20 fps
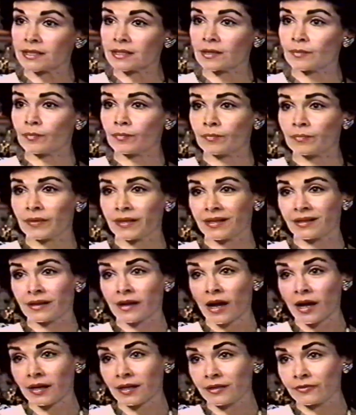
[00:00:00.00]
And I said, but
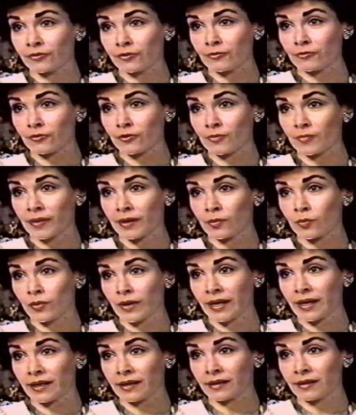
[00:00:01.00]
not even for my
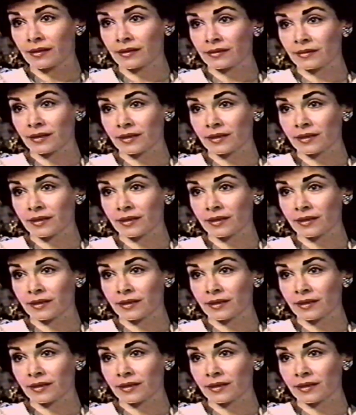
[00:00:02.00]
wedding?